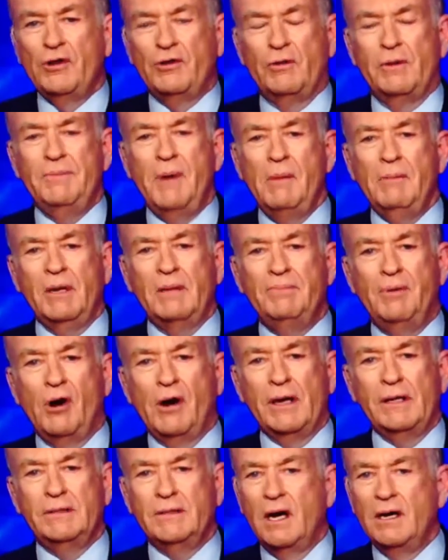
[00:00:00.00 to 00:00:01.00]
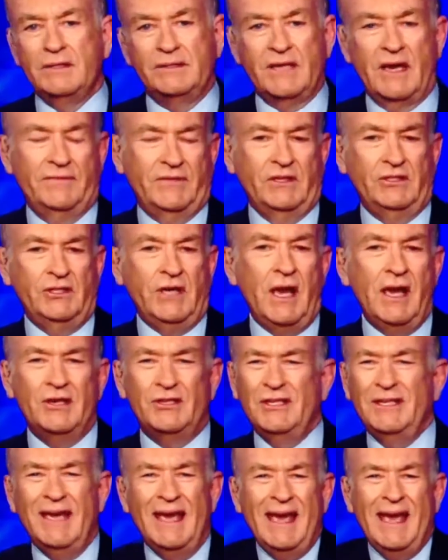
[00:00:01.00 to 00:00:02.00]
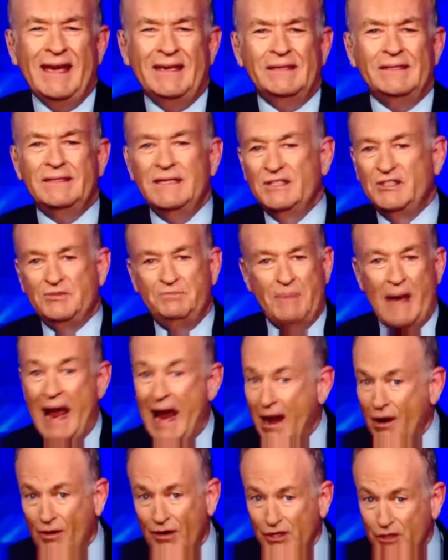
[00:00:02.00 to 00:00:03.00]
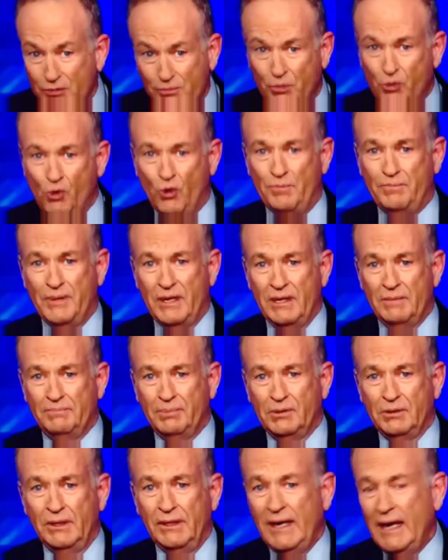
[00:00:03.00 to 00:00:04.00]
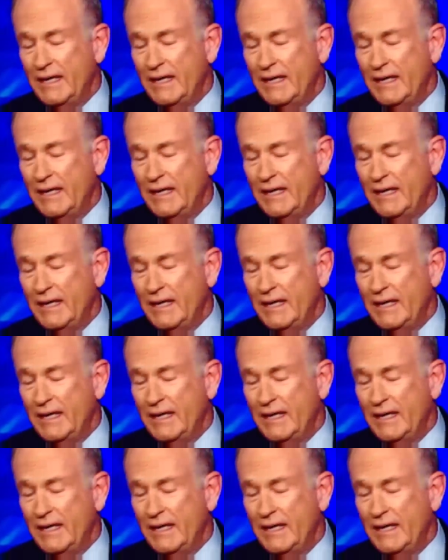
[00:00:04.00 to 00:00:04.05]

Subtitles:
The Republican Party does have to change. It can't disparage poor people.